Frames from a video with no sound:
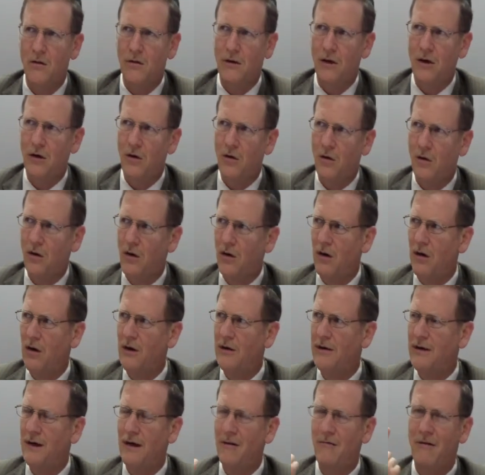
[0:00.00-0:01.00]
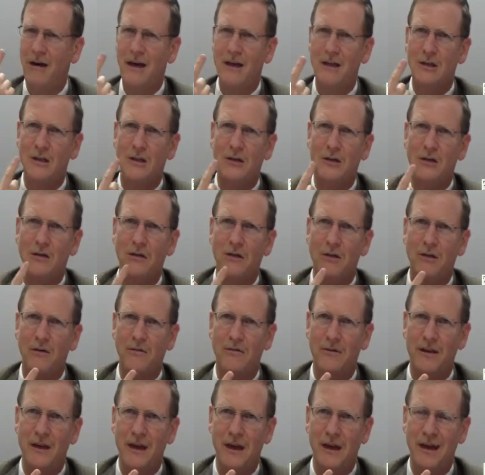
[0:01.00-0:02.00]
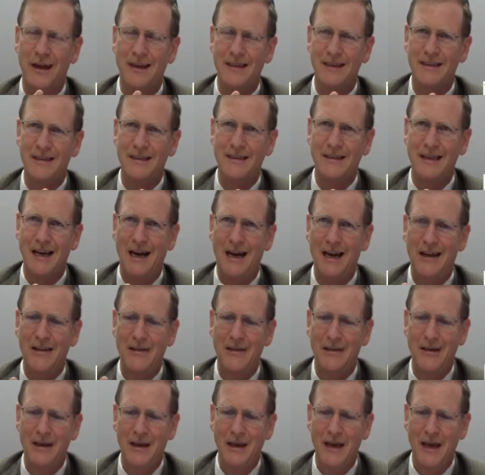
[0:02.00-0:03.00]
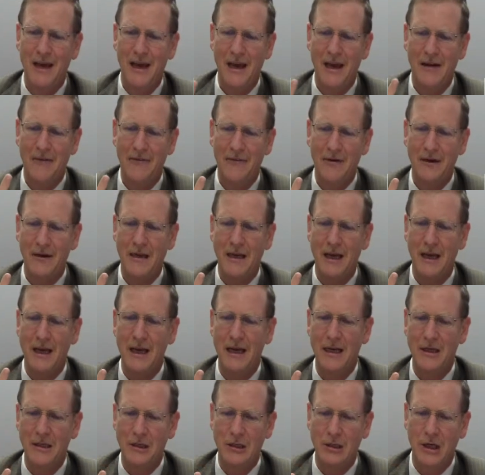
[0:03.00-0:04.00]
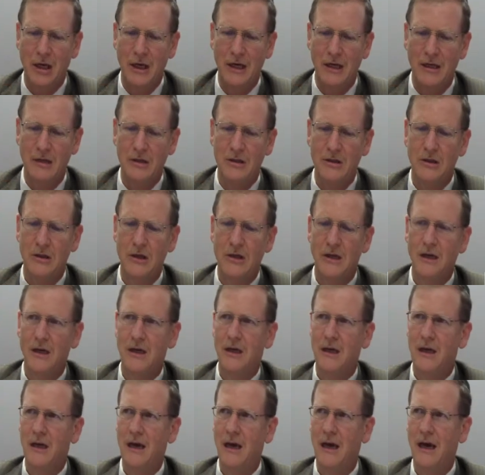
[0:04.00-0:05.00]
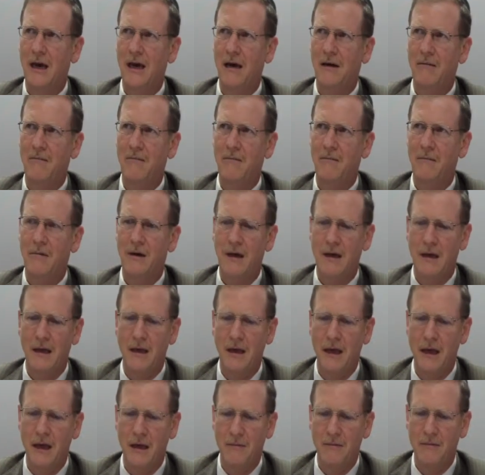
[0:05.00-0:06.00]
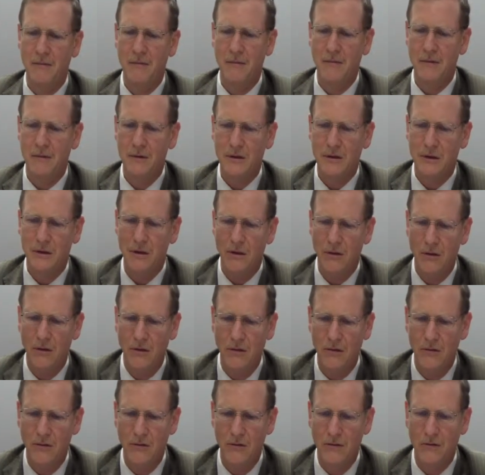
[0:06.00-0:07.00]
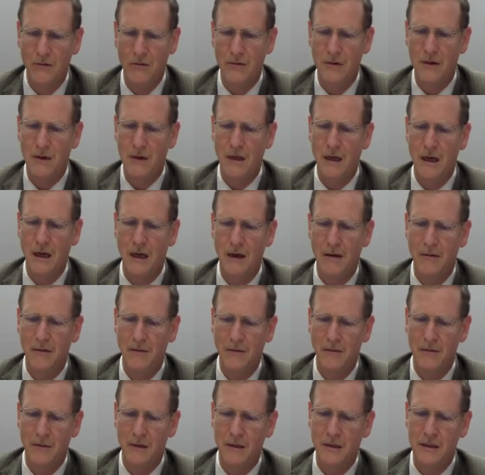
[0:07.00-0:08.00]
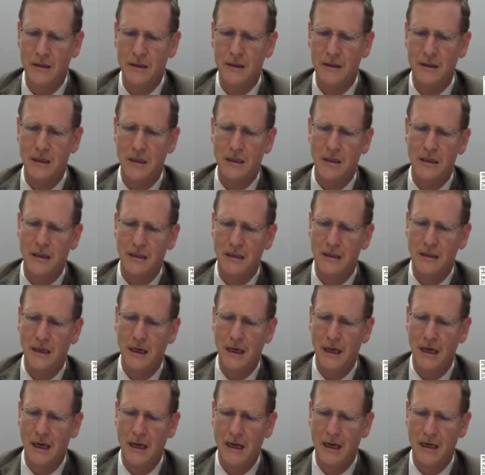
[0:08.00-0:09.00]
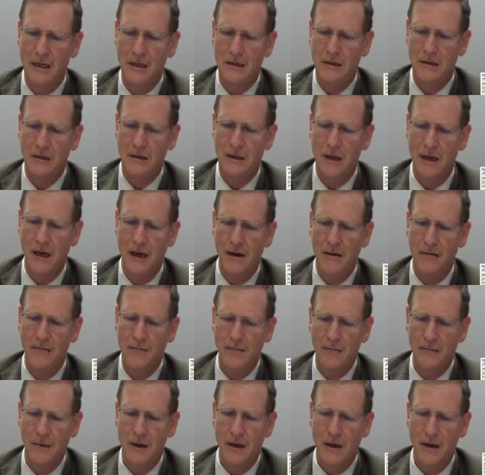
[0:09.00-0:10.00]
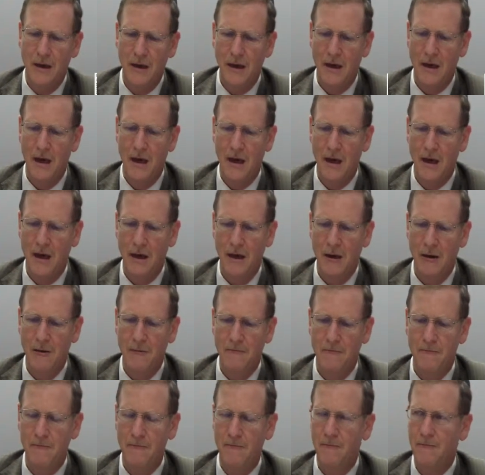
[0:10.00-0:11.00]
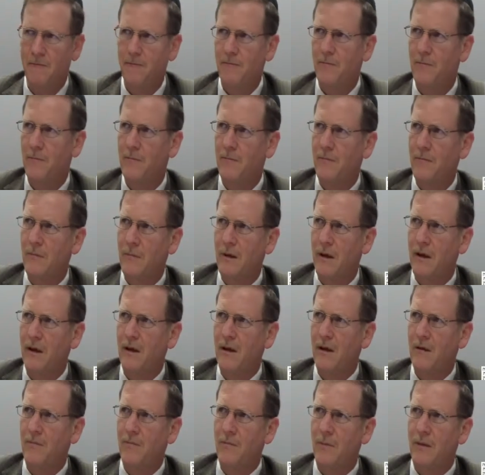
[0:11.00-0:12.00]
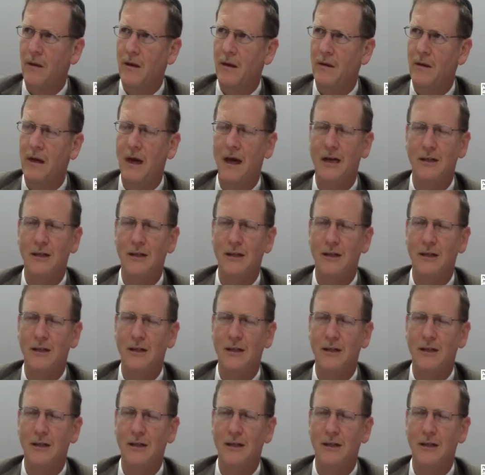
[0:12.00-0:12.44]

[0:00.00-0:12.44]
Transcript: the whole direction of the sun every day change. Um, um so um, it's it's a it's um, um, the